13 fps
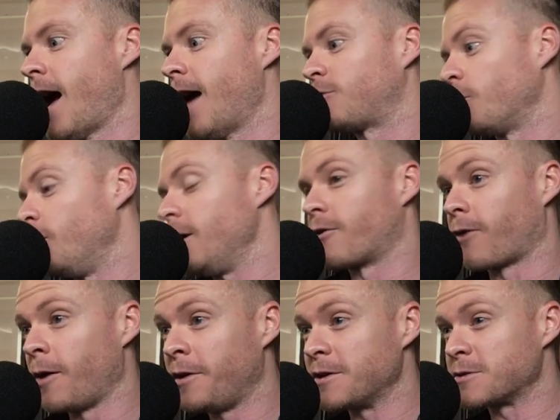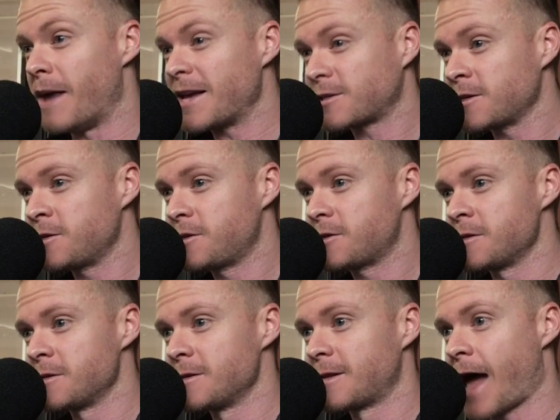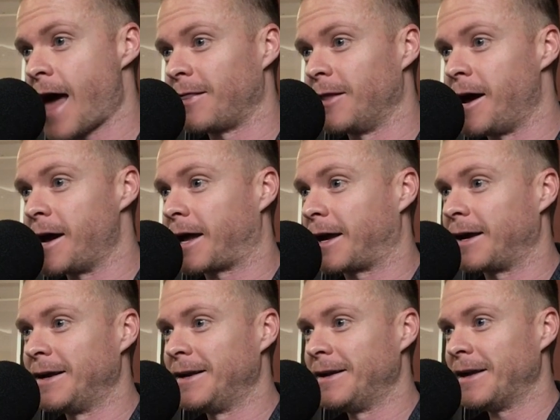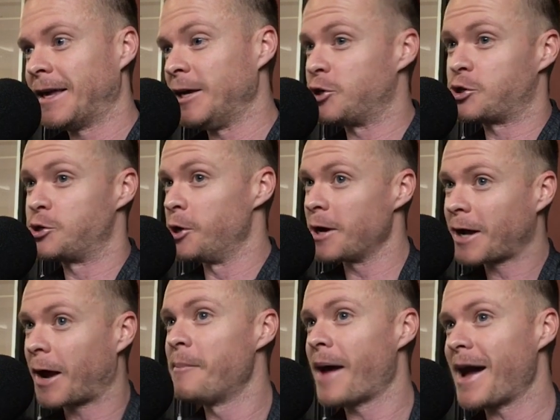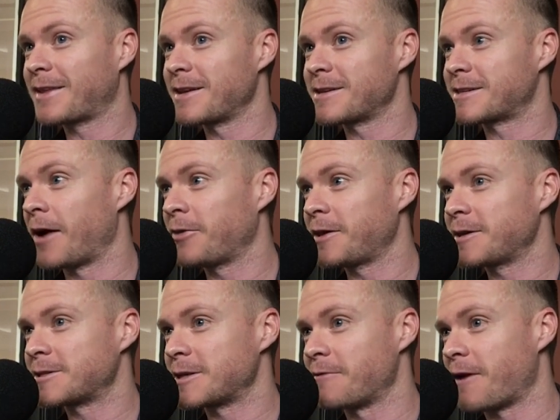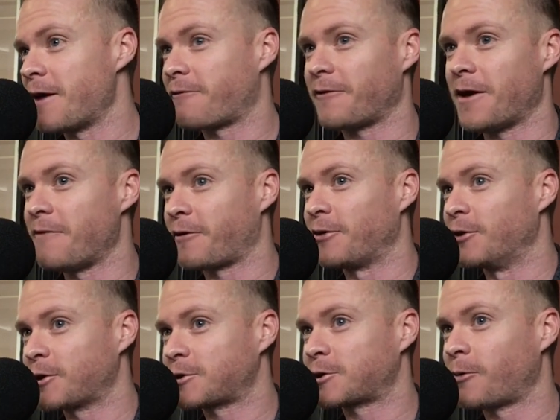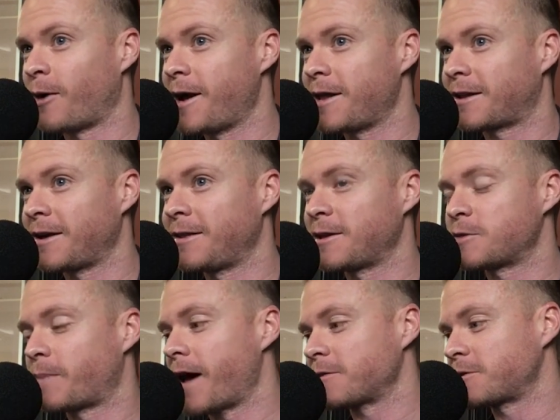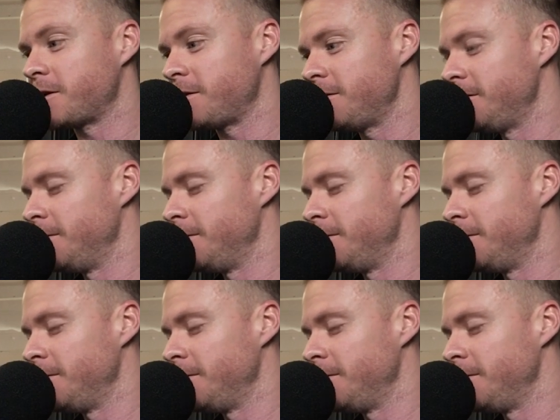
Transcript: do we agree with his message that, like, he shouldn't come back to the Celtics if it looks the way it did this past year?